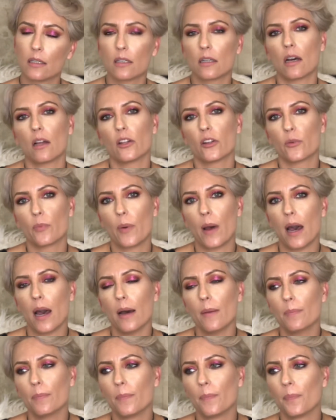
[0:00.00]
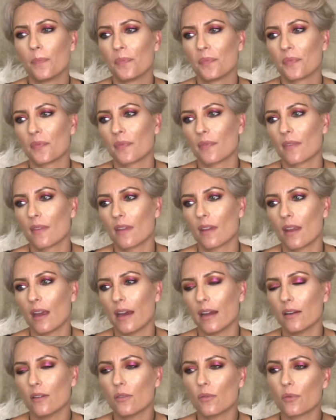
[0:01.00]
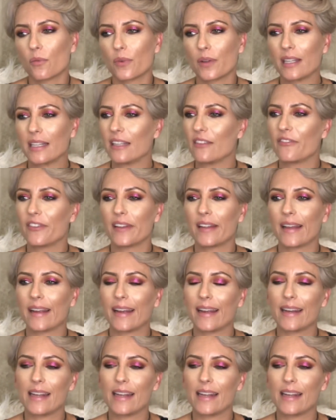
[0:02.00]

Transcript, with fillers: ColourPop. I don't really feel like I